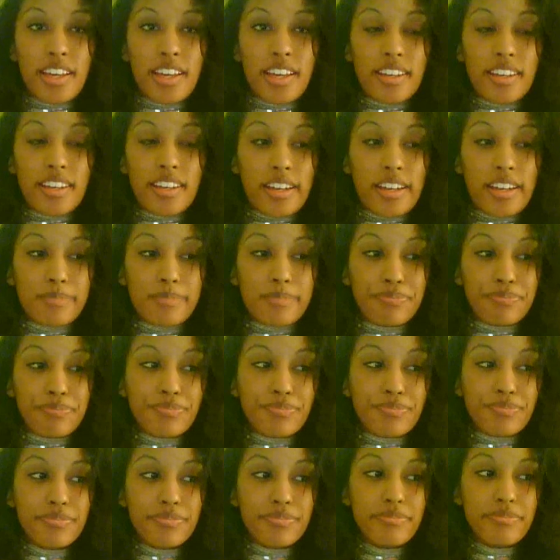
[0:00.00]
and
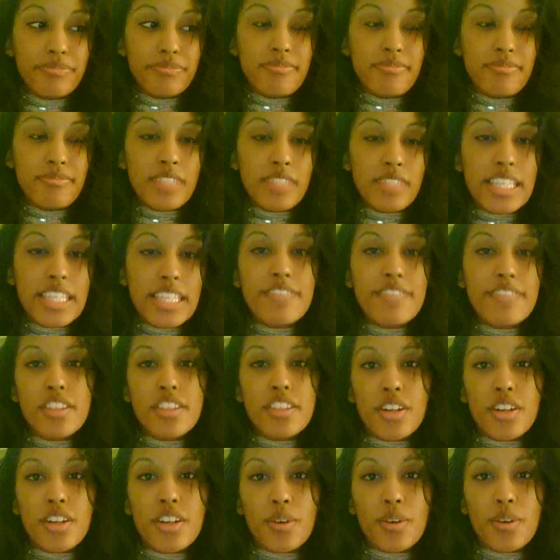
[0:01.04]

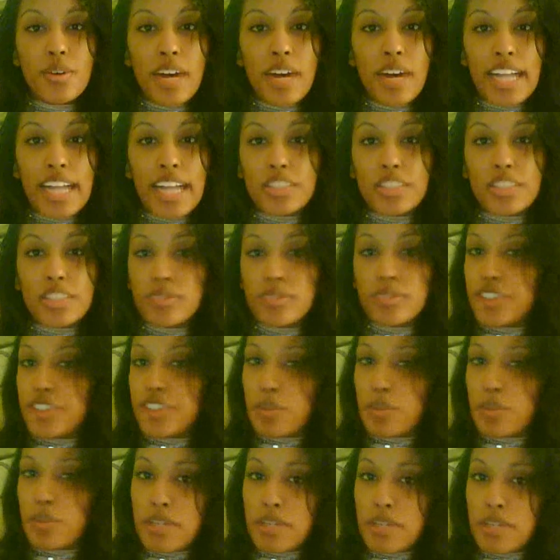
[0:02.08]
even though I don't
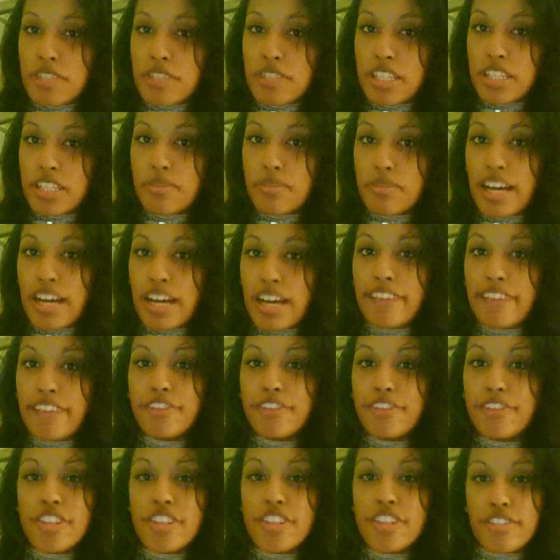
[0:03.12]
really open up to him, I
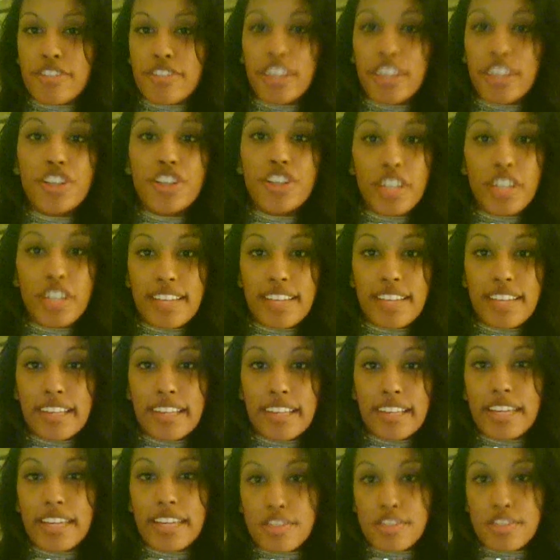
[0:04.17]
feel as if I could, and
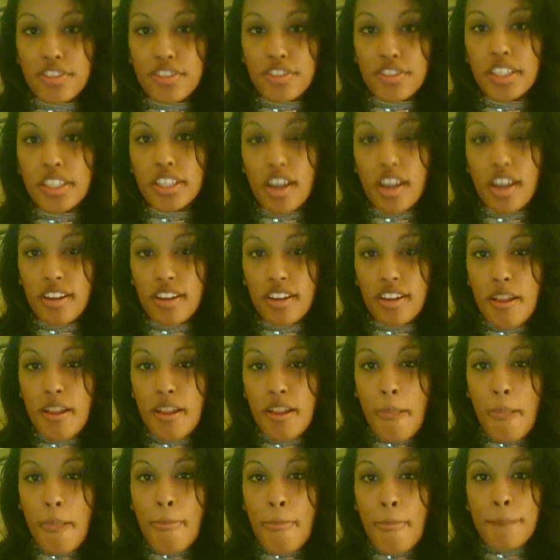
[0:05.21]
that counts for a lot.
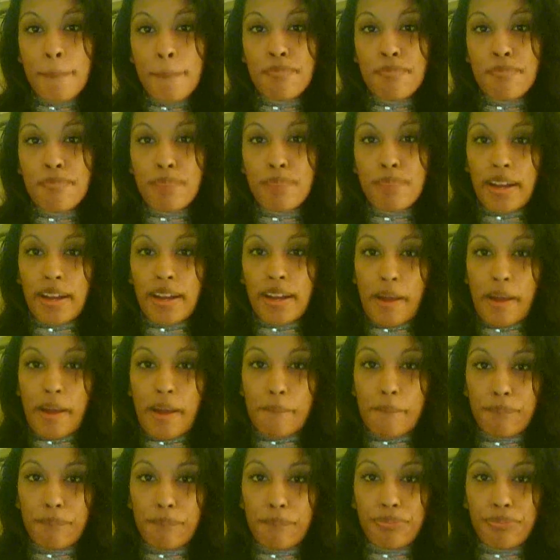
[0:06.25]
But
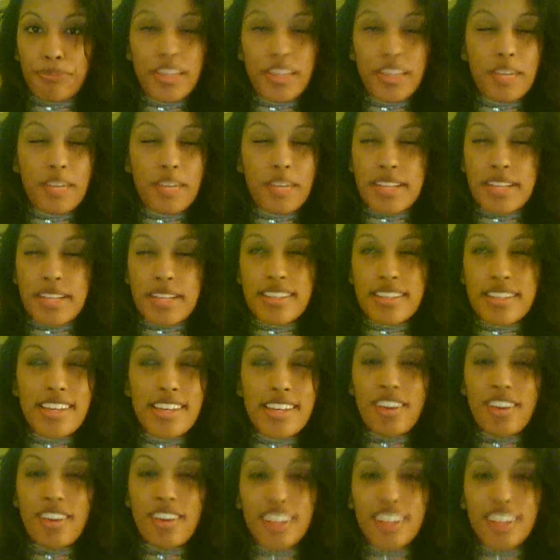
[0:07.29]
anyways,
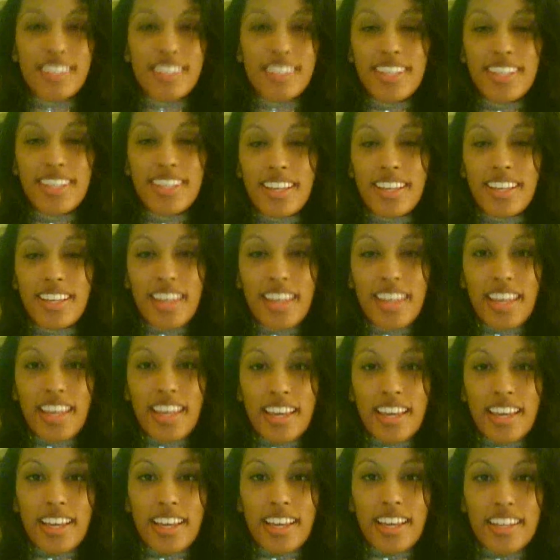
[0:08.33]
he called,
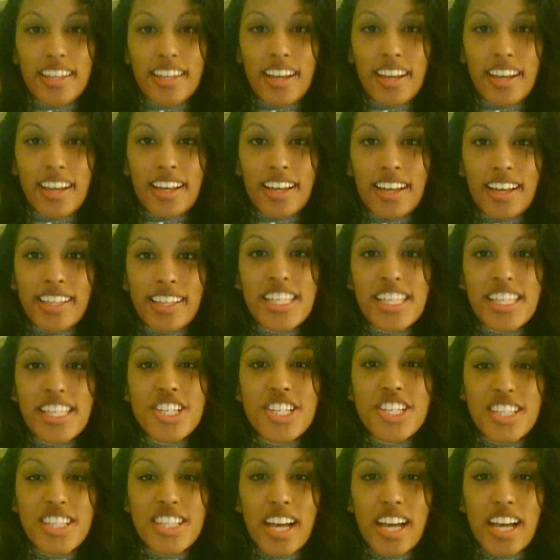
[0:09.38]
and he
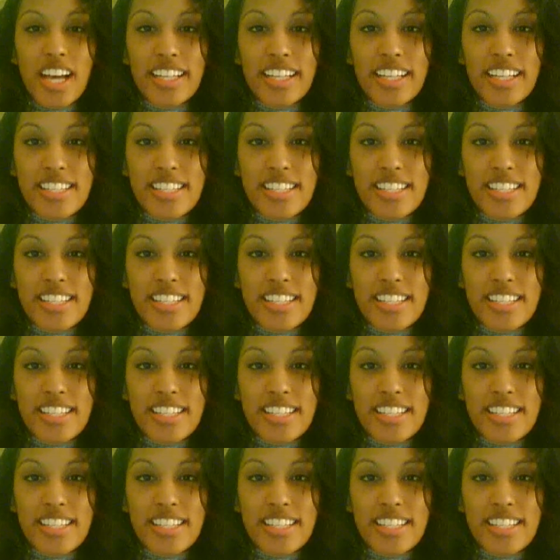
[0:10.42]
just got